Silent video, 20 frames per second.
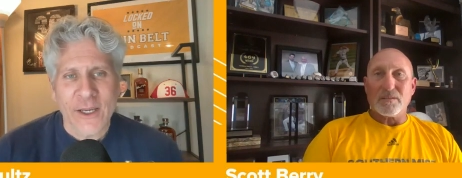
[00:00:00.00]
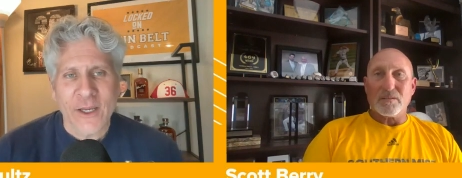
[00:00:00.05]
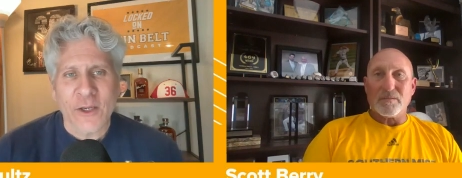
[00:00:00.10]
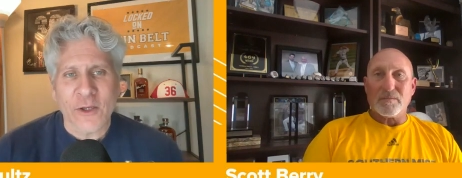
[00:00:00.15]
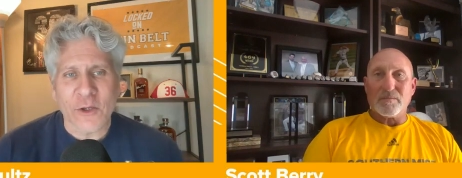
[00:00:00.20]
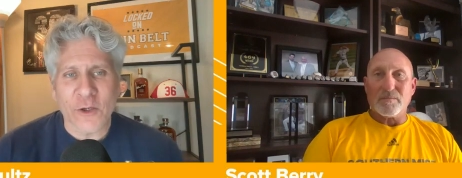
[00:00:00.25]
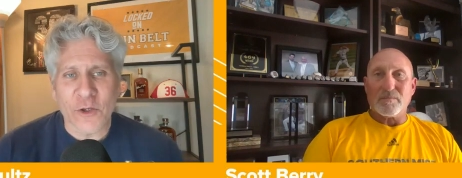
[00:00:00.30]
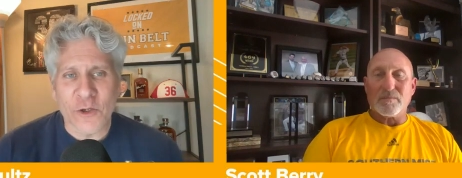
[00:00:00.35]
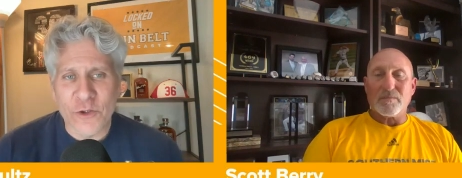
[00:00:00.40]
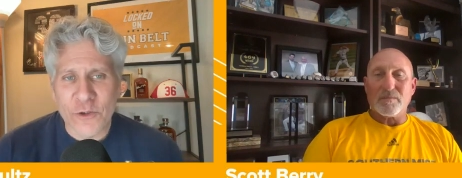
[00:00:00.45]

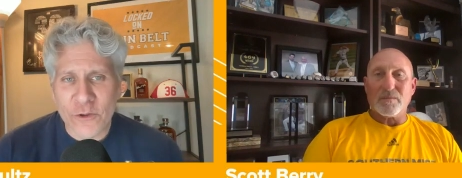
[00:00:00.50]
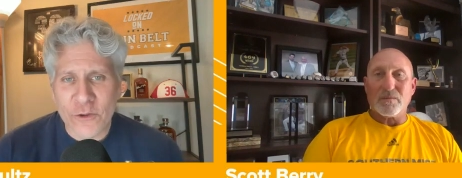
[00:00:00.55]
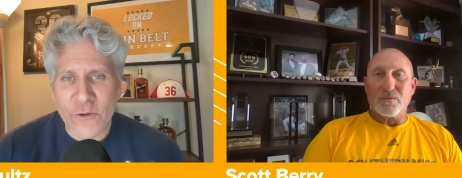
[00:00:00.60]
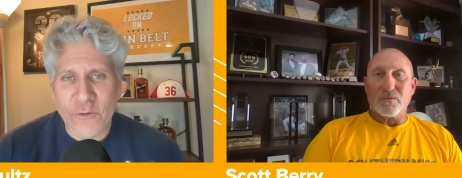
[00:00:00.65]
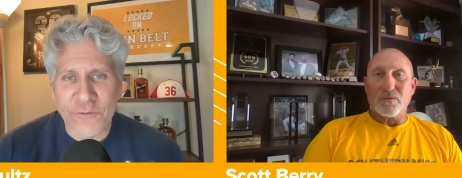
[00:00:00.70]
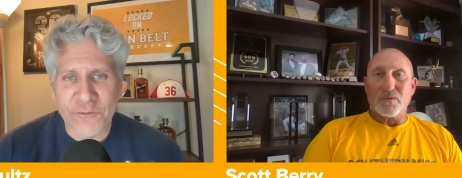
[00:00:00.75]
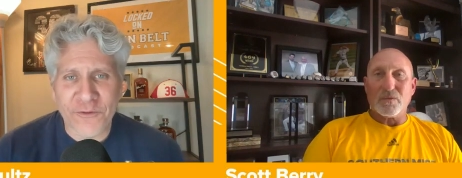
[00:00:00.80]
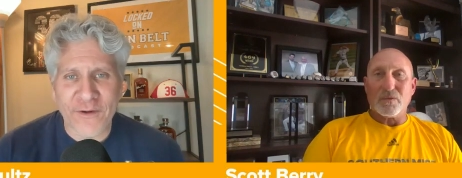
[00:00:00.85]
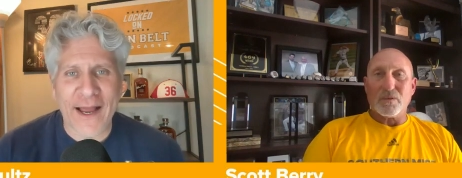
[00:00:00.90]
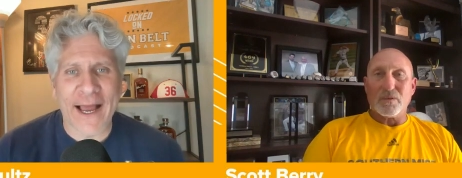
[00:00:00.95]
Speaker 1: you
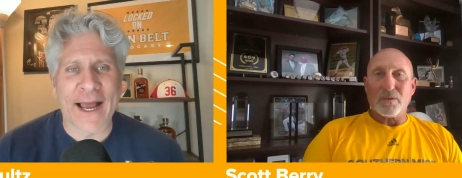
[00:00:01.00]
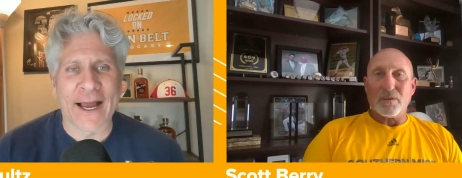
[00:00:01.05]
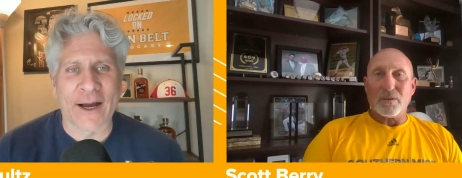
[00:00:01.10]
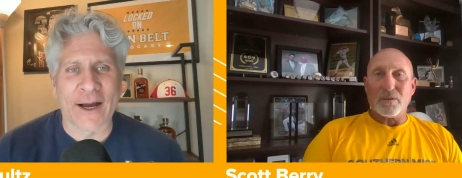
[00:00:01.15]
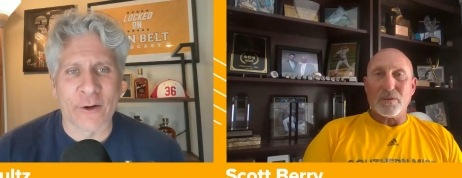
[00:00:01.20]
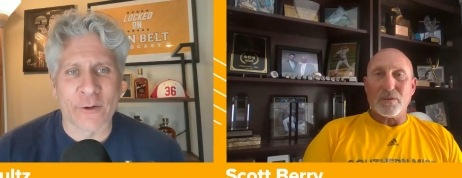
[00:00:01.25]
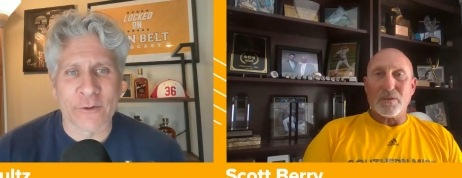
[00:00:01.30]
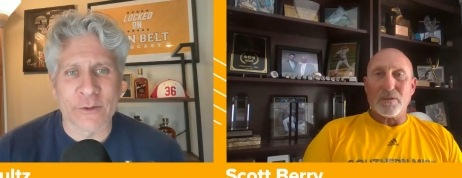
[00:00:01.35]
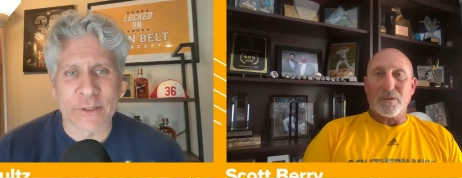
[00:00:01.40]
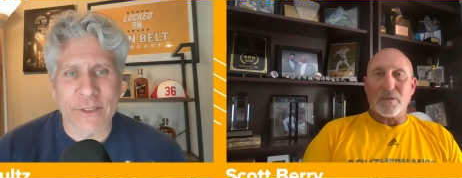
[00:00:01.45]

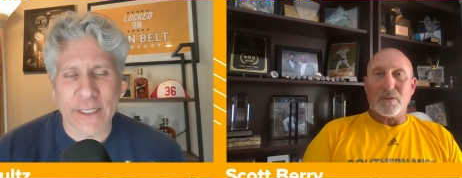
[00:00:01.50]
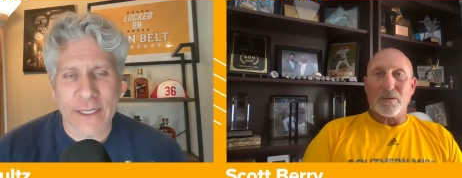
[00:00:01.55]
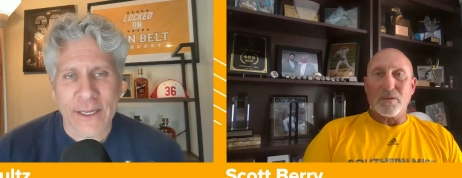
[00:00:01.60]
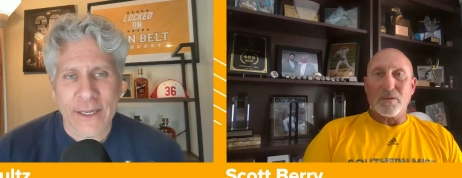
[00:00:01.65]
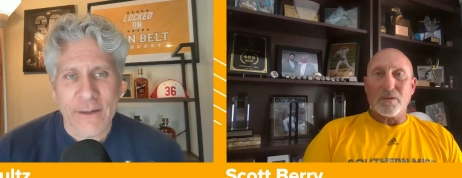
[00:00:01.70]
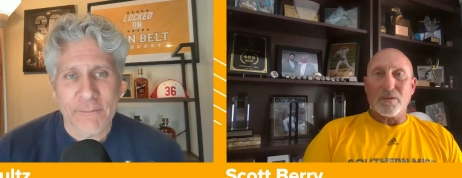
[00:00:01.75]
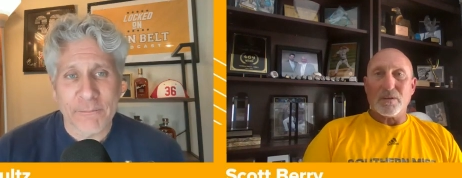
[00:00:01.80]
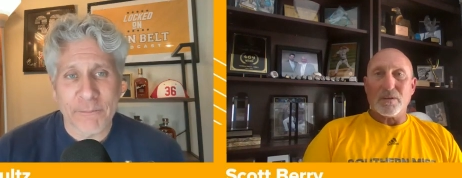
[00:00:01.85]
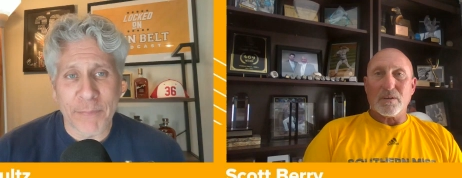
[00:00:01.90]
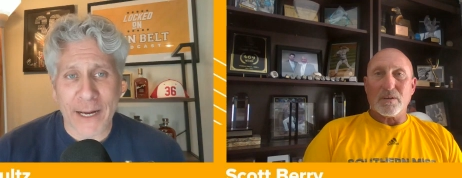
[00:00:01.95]
found
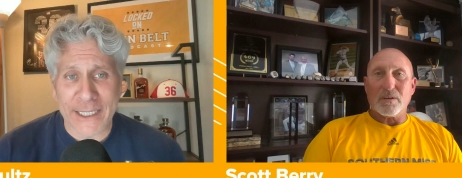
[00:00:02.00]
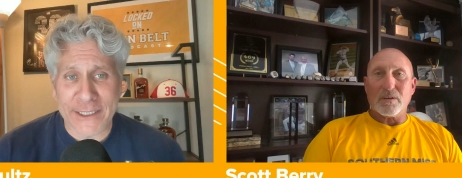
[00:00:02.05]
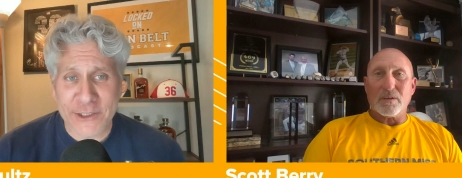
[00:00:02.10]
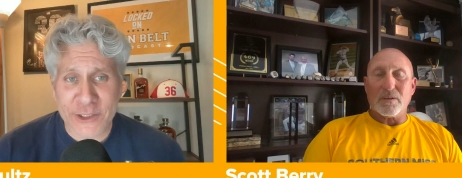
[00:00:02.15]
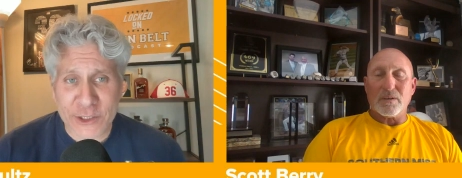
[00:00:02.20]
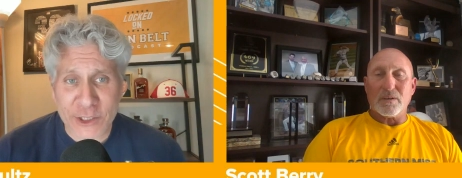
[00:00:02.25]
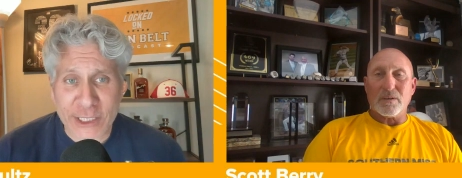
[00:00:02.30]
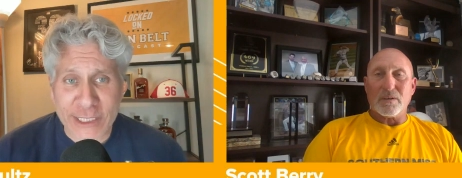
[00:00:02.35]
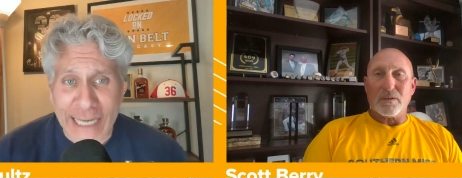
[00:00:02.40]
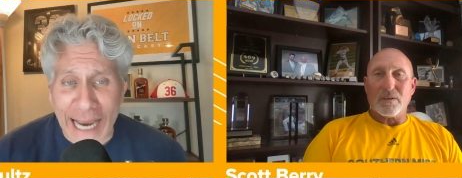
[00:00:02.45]
by
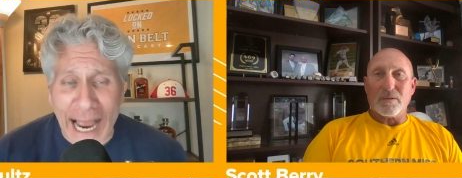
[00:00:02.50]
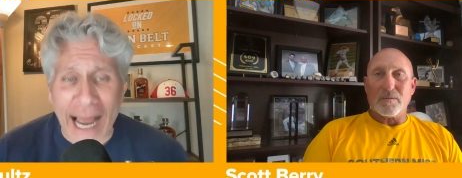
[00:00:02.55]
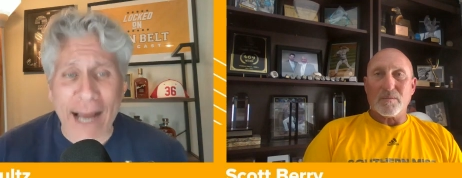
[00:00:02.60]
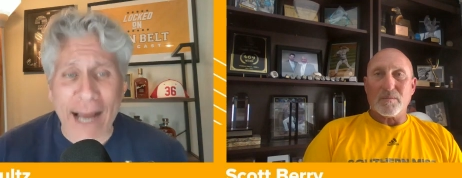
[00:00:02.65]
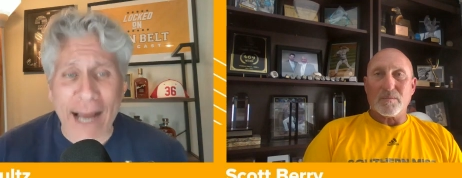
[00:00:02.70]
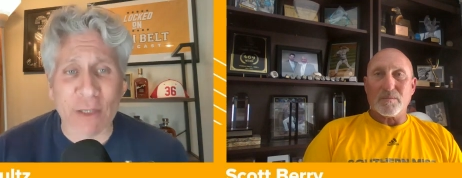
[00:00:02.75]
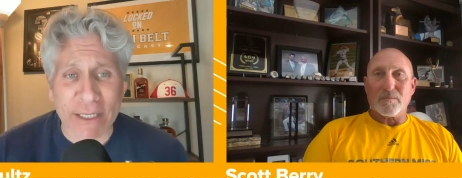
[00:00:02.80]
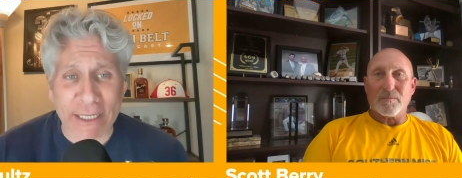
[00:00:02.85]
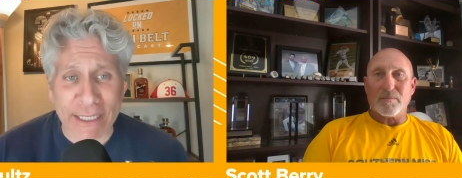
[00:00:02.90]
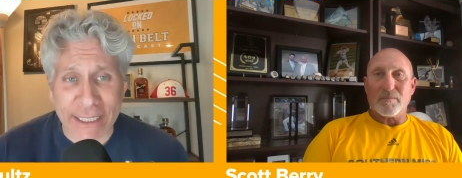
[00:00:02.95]
just
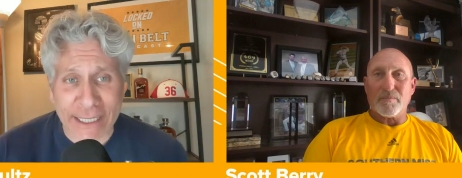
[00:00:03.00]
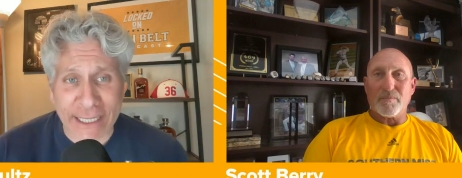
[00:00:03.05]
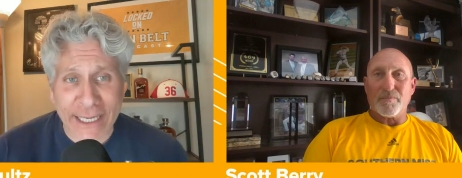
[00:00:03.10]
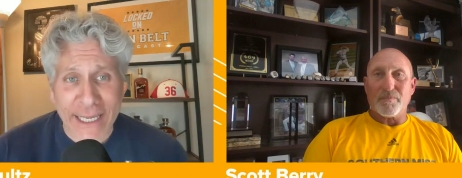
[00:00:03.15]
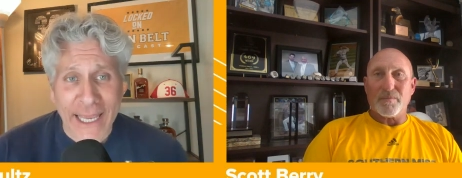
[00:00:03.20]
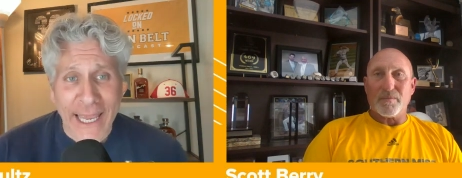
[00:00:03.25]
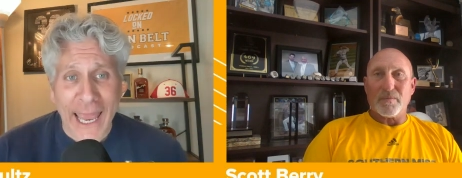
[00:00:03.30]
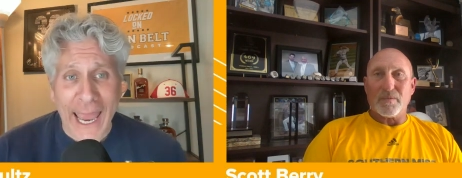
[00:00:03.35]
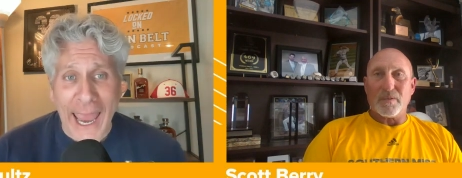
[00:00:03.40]
gobbling